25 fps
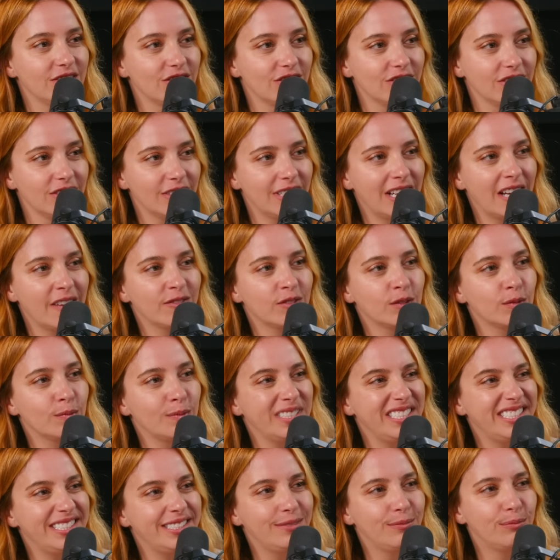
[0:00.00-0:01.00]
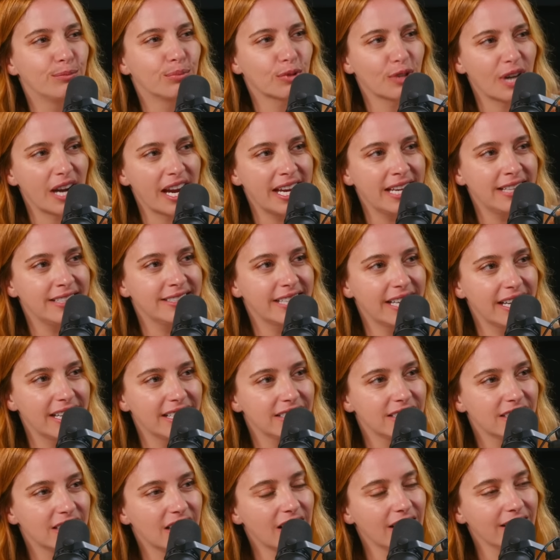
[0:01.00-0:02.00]
Yeah. You'd have to be brain
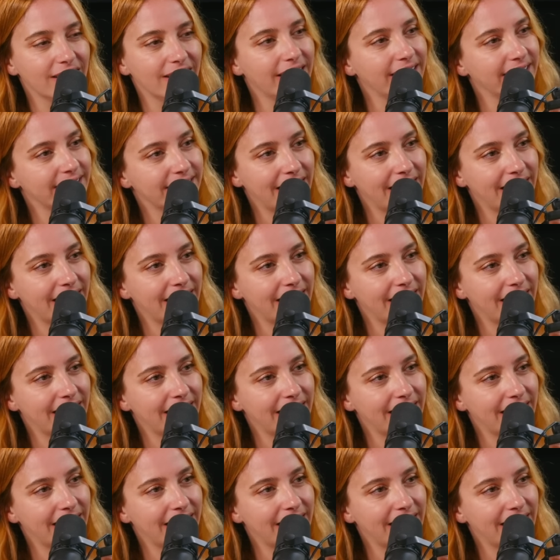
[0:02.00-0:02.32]
dead to not like